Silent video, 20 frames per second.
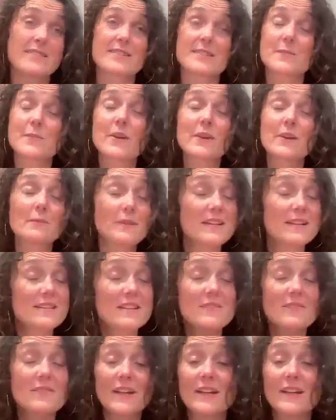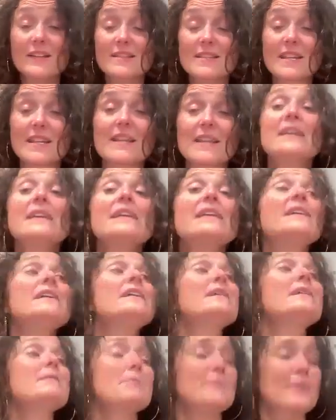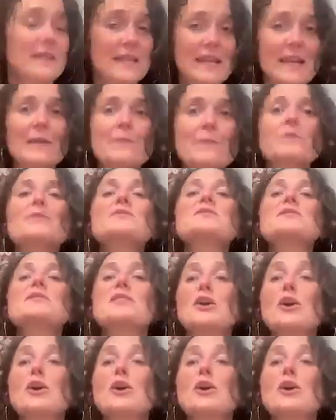As a parent myself, I can say being able to